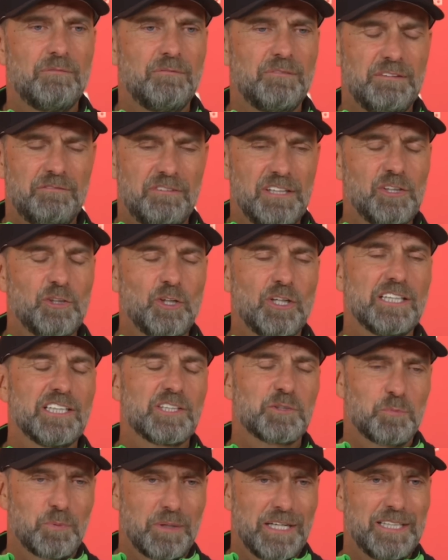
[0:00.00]
we will not
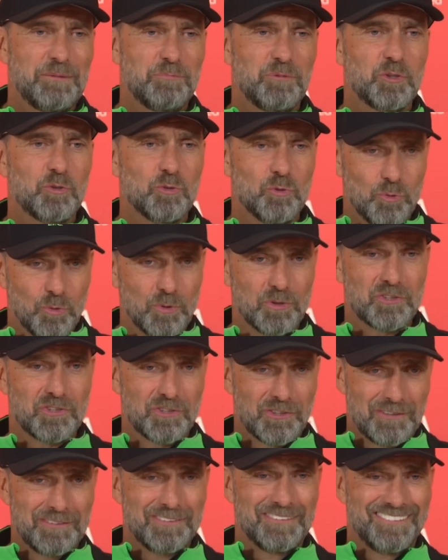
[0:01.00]
explain the rules.